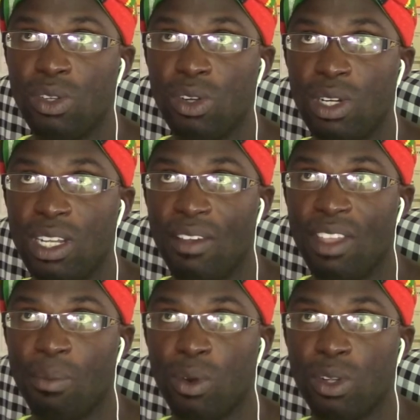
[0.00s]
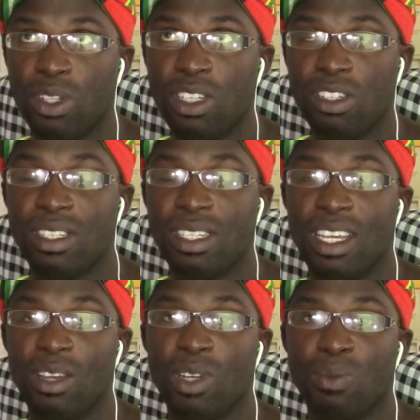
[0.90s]
only have the opportunity to
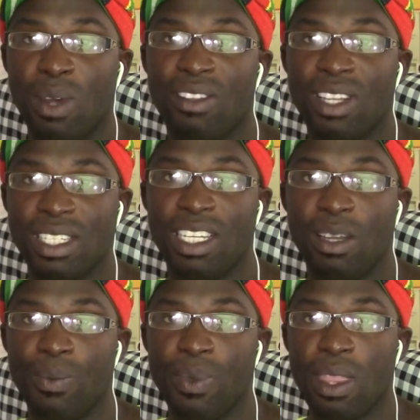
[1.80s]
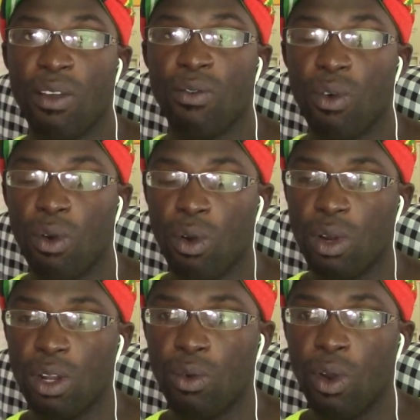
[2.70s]
say he was part of the team
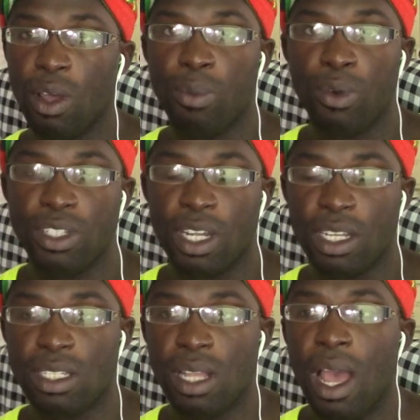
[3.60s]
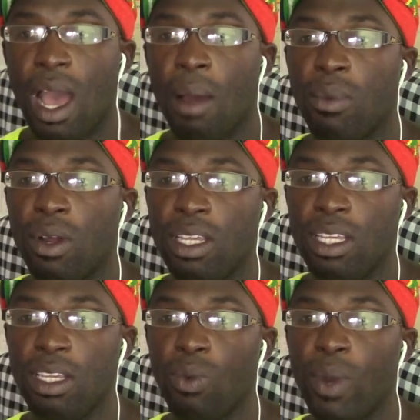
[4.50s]
for the royal projects, but
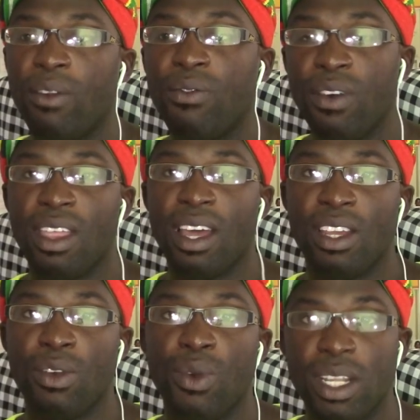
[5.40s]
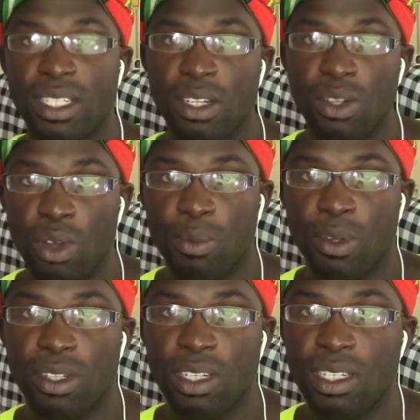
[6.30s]
he went further and he created new
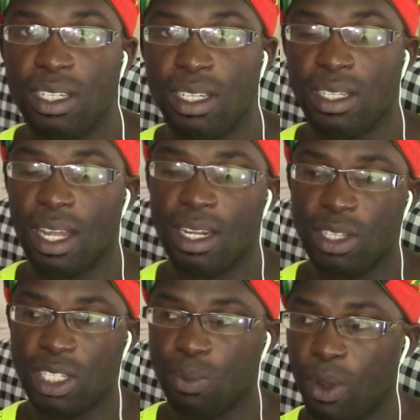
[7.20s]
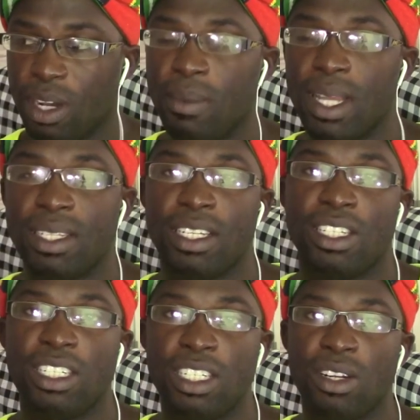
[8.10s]
opportunities and he spread the
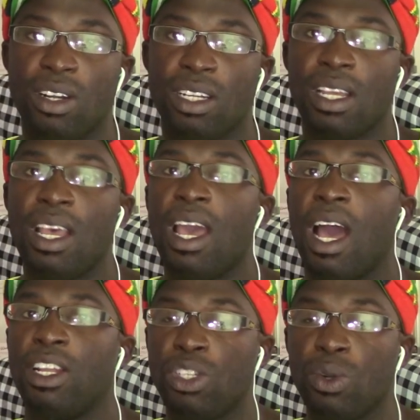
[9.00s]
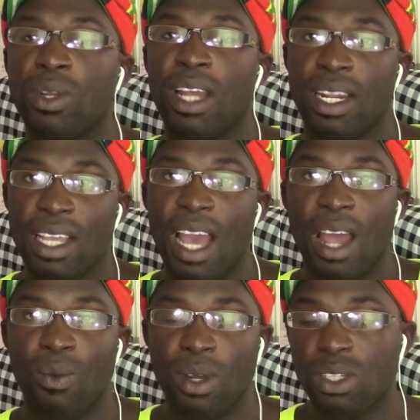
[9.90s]
message, teaching others and showing that it
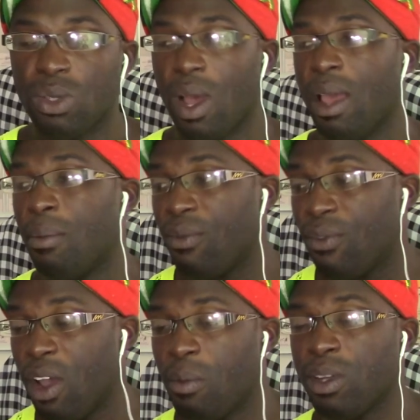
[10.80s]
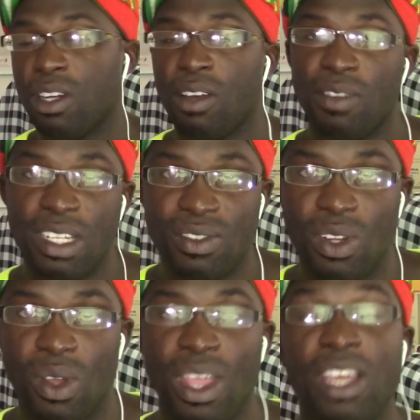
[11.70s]
can work. So I am very much loving this
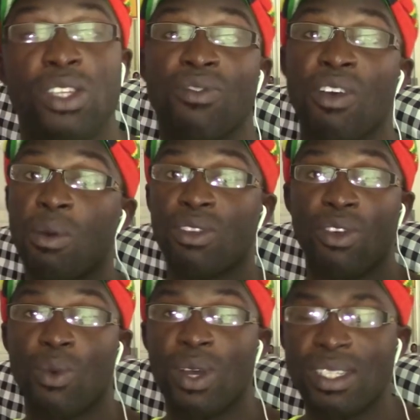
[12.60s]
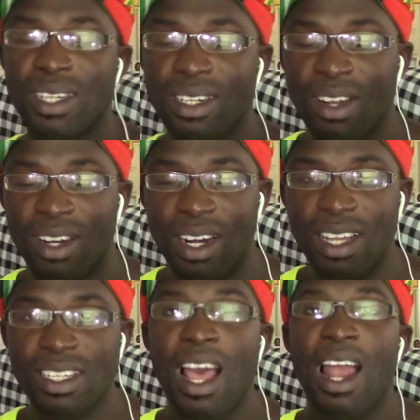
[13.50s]
video. Thank you so very much for requesting it.
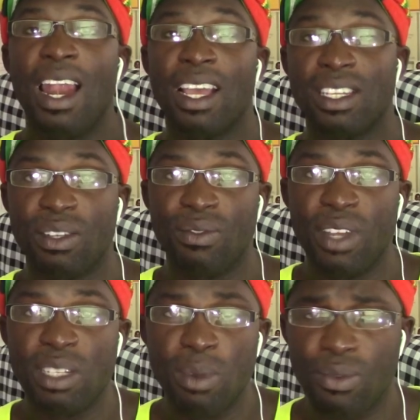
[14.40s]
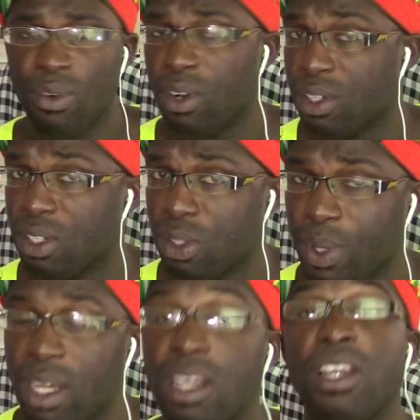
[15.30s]
Nonetheless, like us on Facebook, follow us on
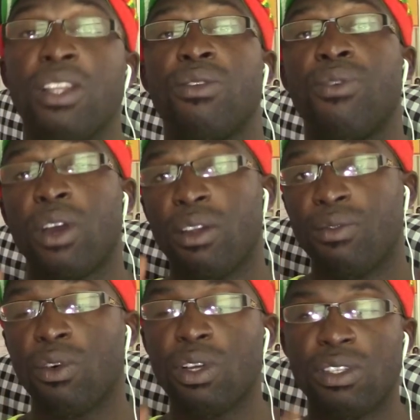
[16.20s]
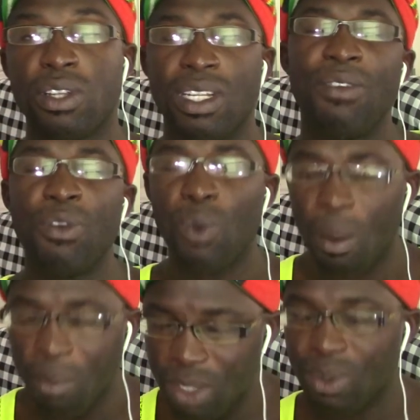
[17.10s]
Twitter. Don't forget, of course, if you
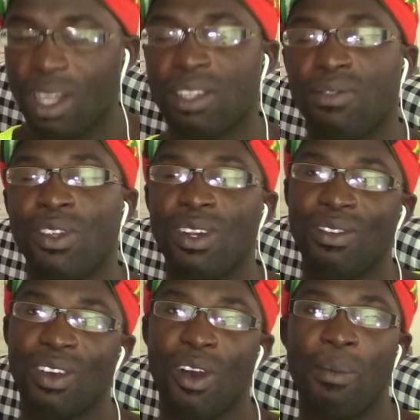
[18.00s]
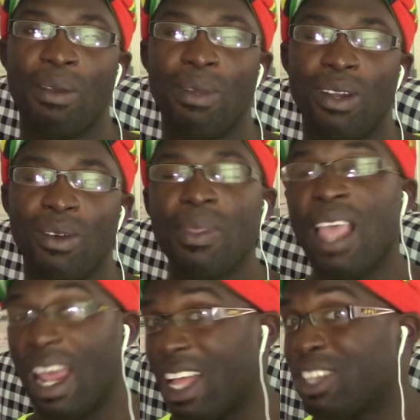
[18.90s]
want me to react to the video, leave a comment below.
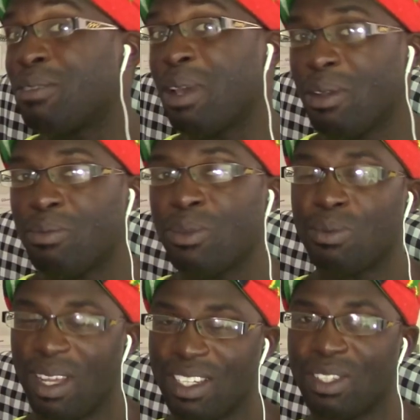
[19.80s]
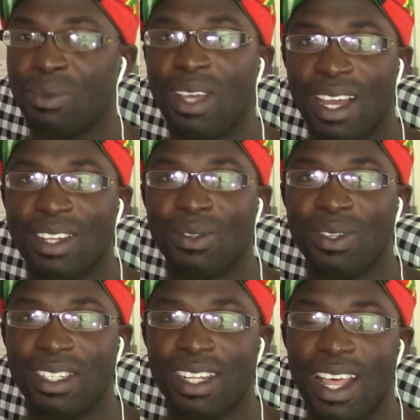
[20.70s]
And I'll try my utmost best to react to
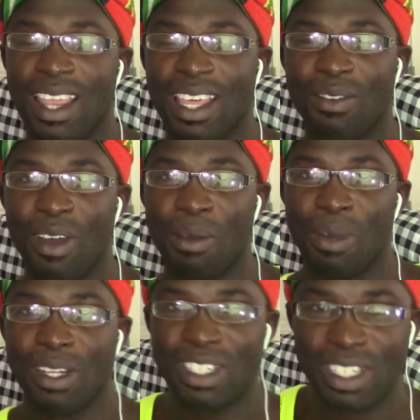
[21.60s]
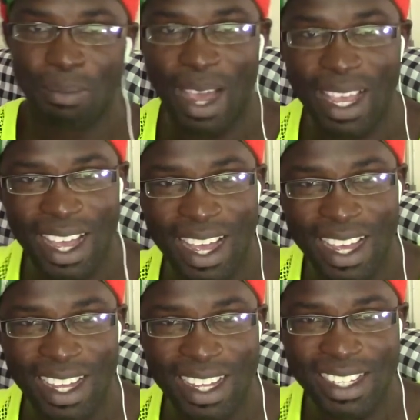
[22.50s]
it. Thank you very much. Bye,
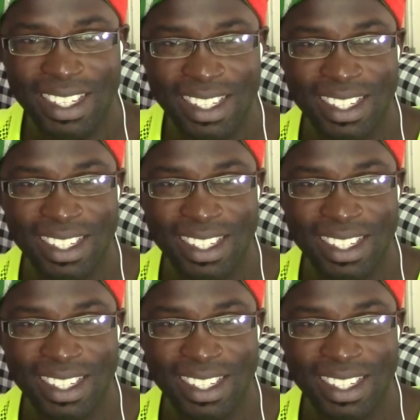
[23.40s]
guys.